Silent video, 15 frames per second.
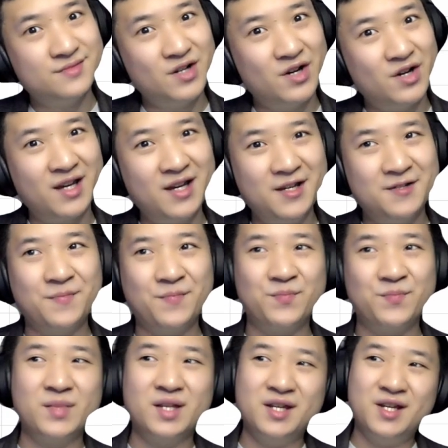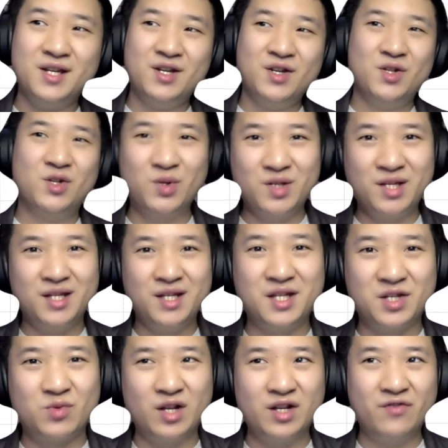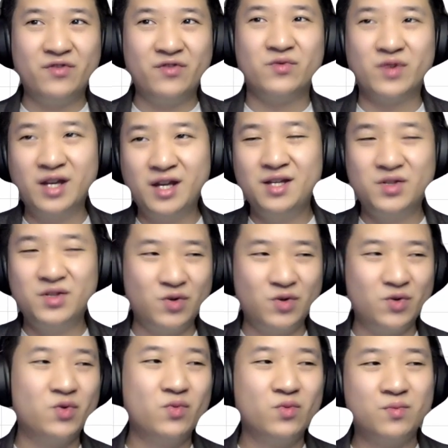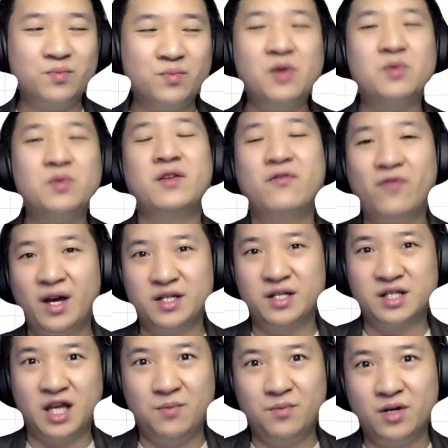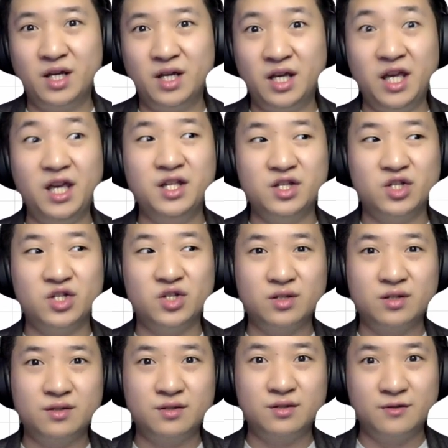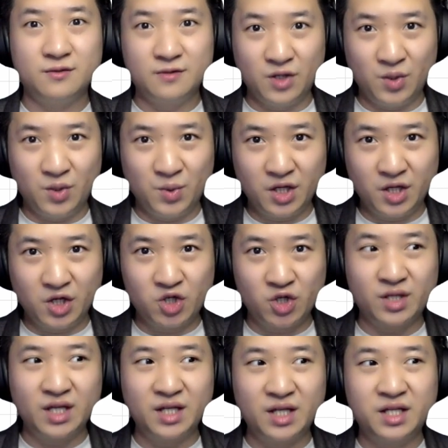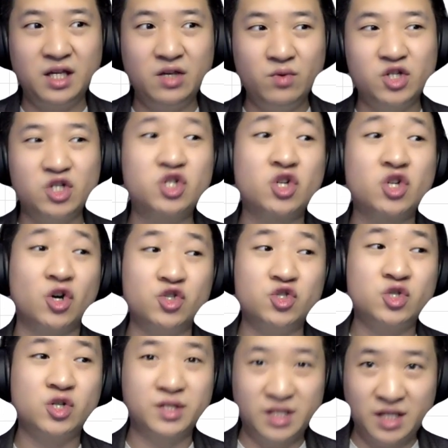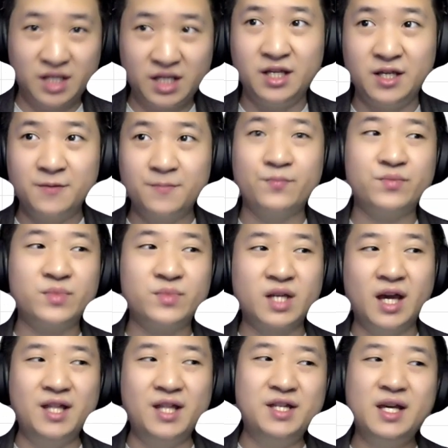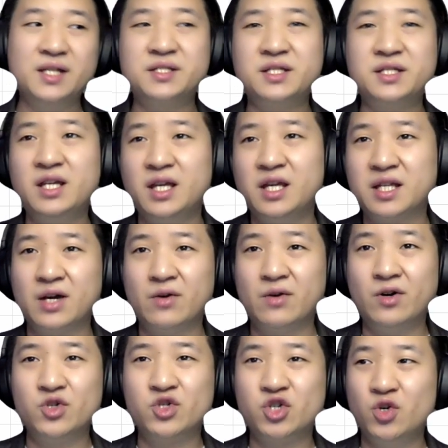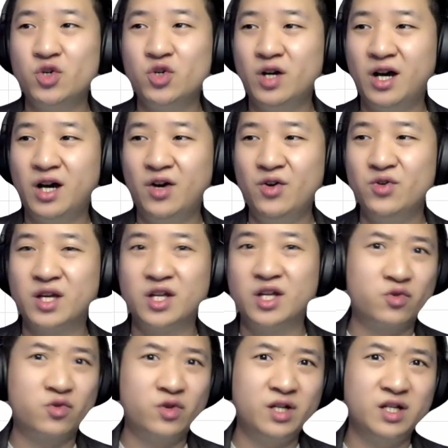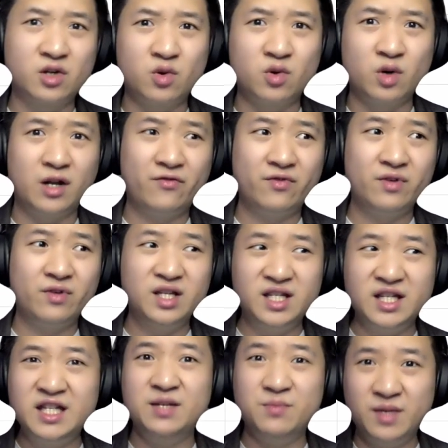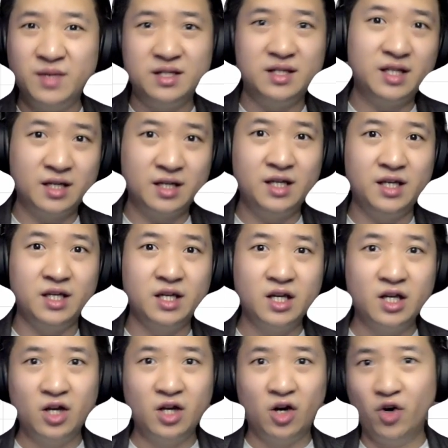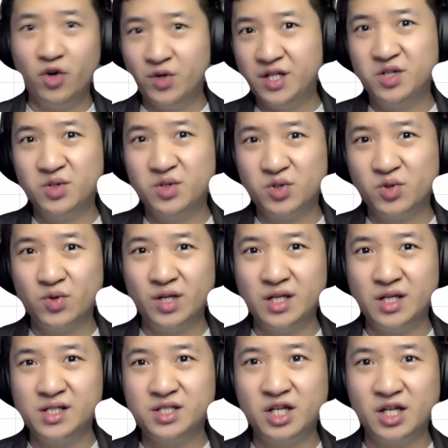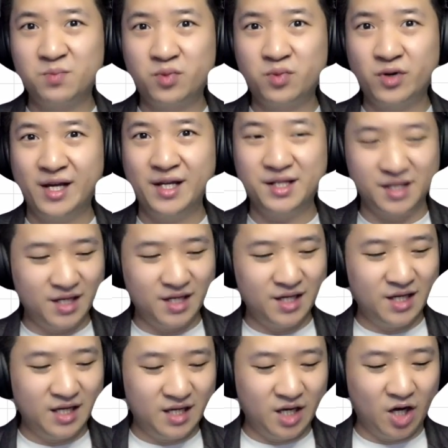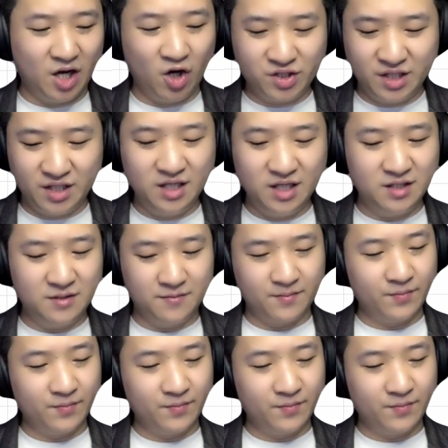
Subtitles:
Okay, so this is one of the ways to beautify a table in using a shortcut key, which is Ctrl T. And the next thing is I want to show you how you can create a graph immediately. All you need to do is just press alternate